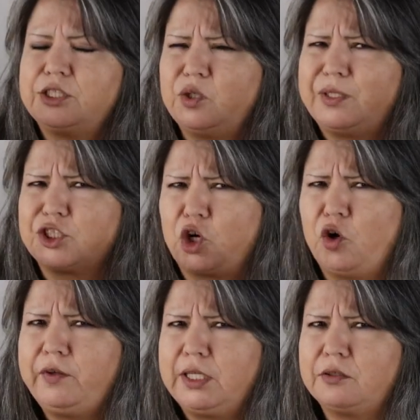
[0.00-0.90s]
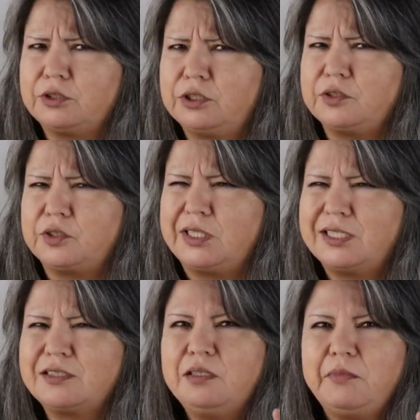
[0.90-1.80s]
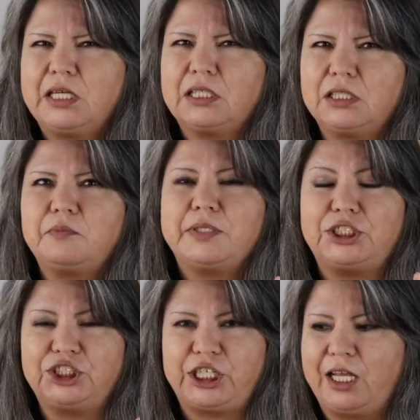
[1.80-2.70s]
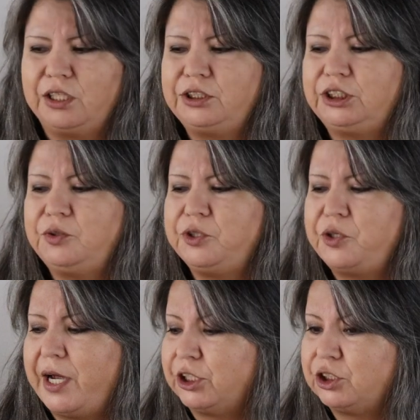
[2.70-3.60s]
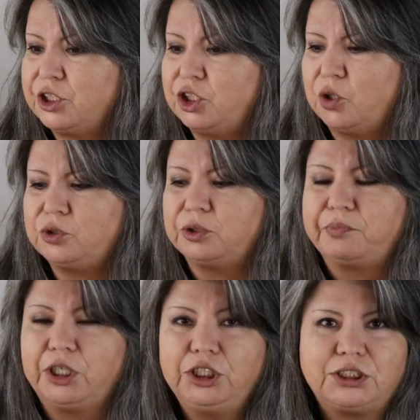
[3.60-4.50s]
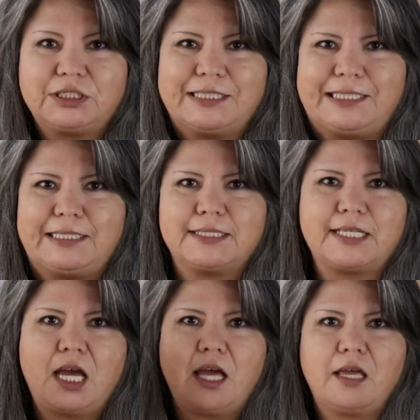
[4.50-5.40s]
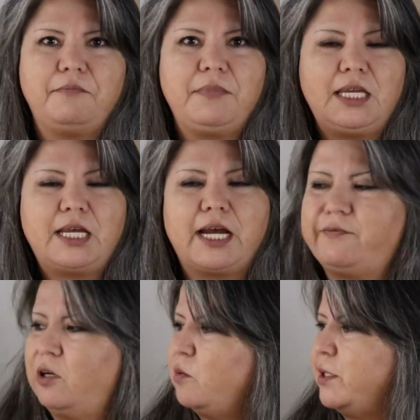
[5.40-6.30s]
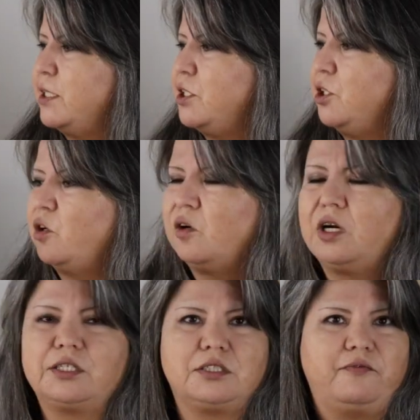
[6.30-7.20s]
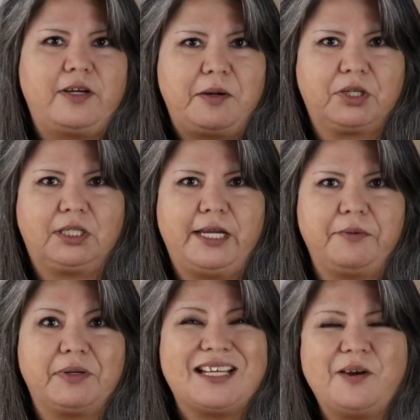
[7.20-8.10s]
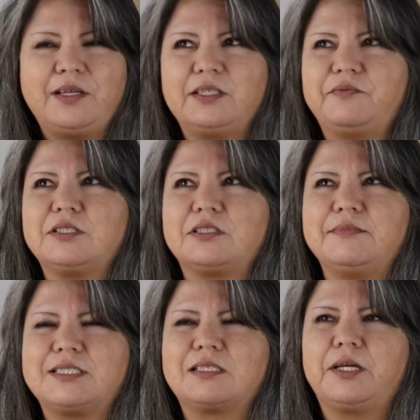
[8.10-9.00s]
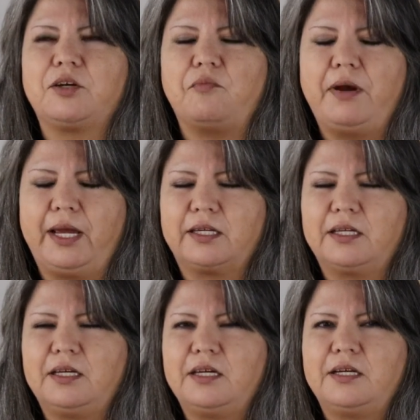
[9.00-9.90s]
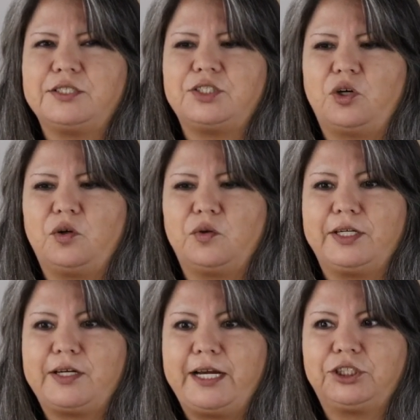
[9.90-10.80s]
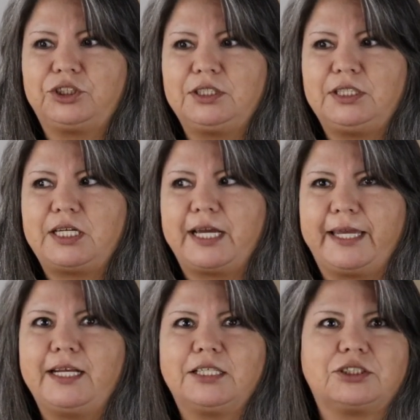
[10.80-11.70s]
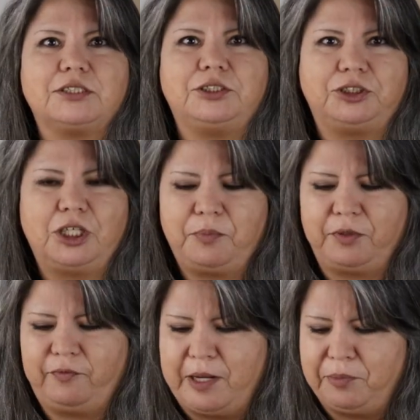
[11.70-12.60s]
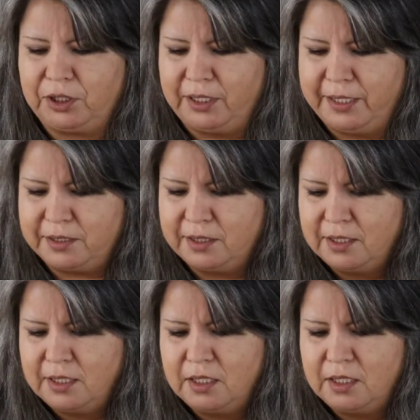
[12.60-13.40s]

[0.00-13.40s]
So it's COVID now too, so that's gonna make it a little bit challenging when you actually go to purchase these. Me, I've always, you know, gone to Fabricland, but now I live in Temiscaming, Quebec. So they're actually, I can't actually shop at Fabricland.